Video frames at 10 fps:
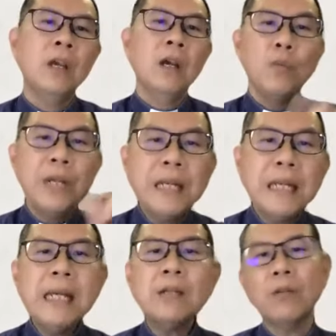We
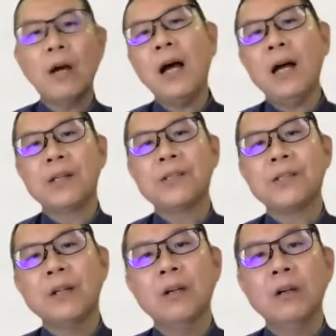need to ask
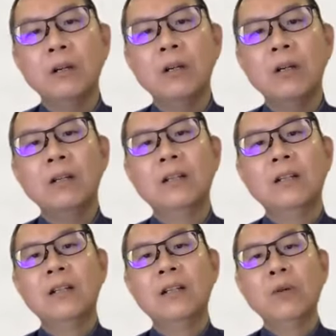
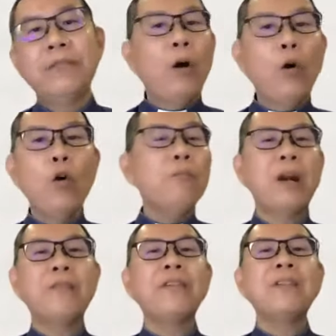with our own
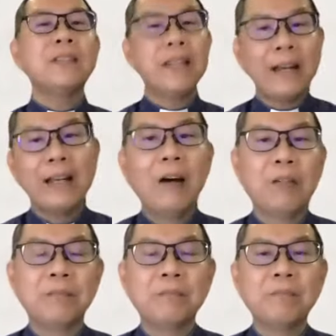preference laid
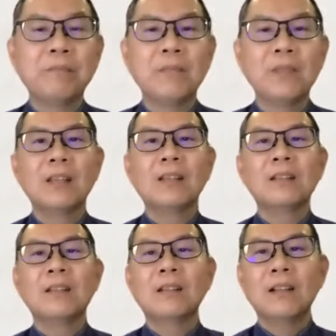down,
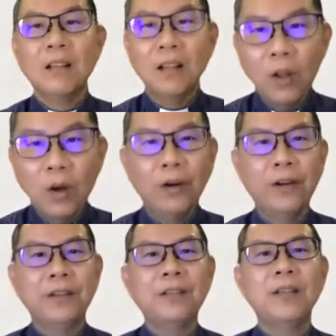
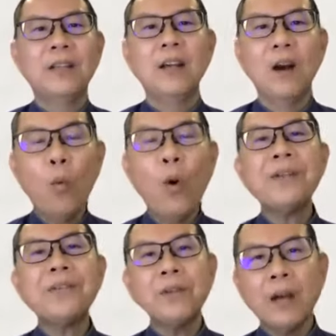Lord,
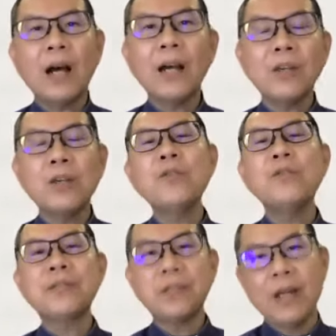what are
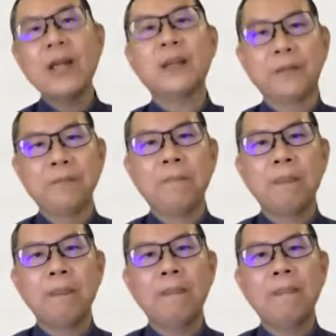you saying?
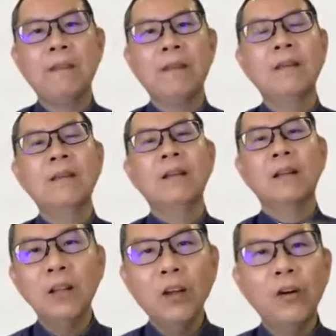
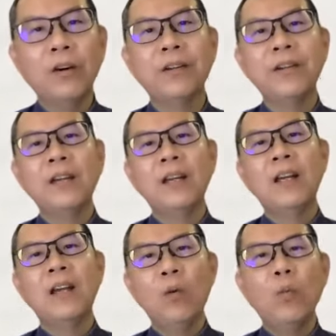Lord,
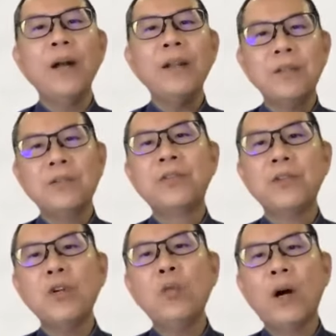what do
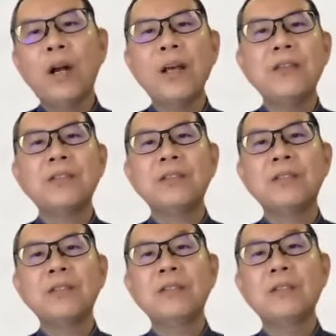you want
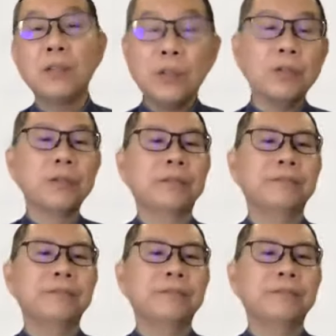us to do?